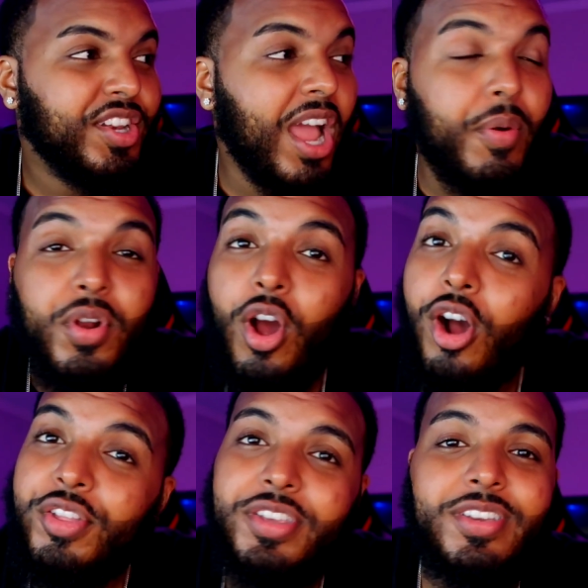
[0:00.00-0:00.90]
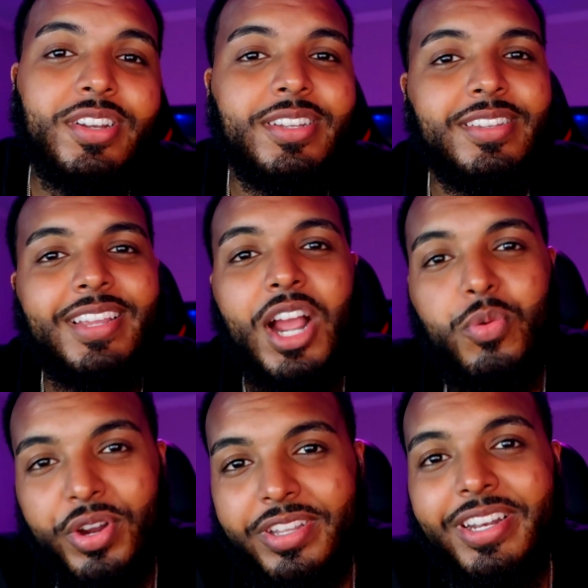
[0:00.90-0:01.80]
Now in all the years that I
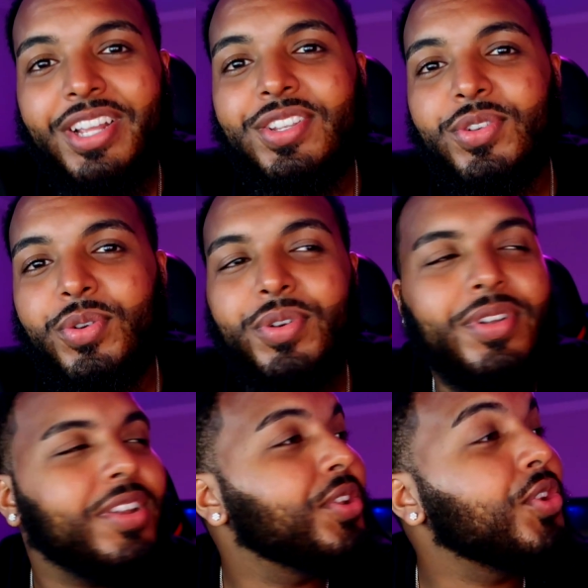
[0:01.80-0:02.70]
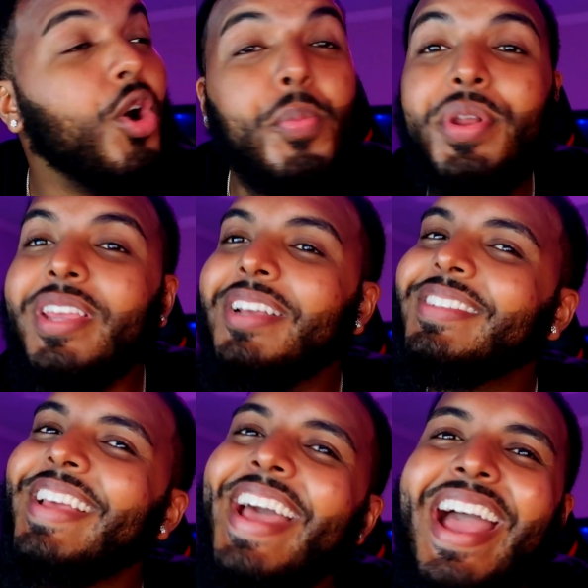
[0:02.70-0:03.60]
worked at that store, nobody
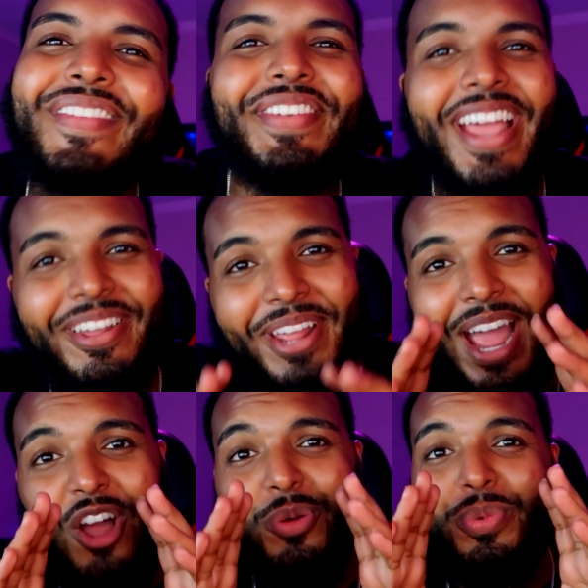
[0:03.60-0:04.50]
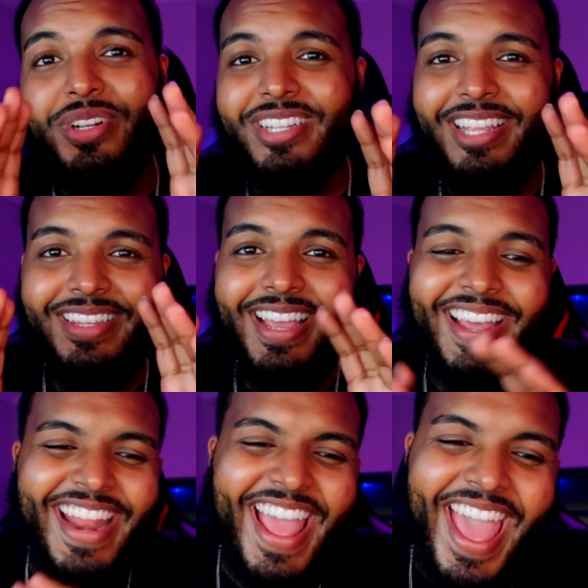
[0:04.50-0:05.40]
has ever had an outburst like
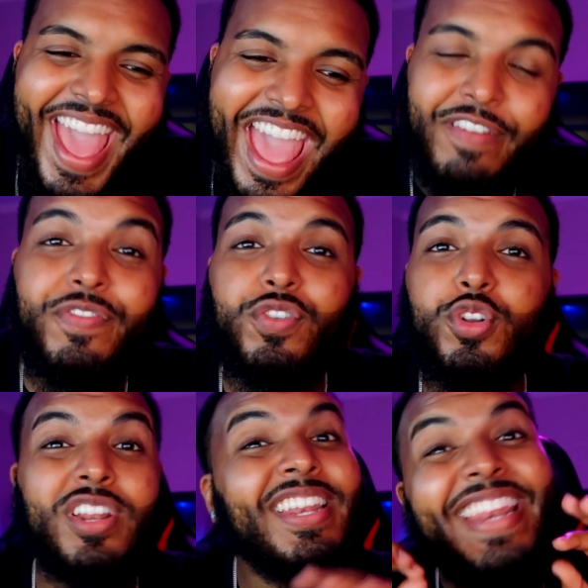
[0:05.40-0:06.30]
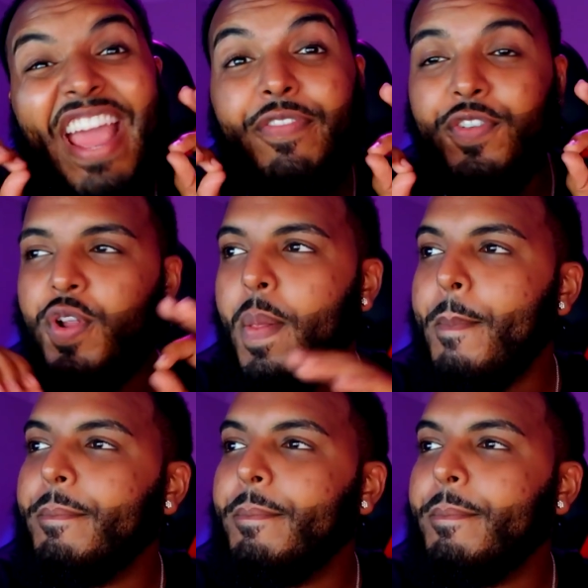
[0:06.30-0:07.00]
that. Ever. Never.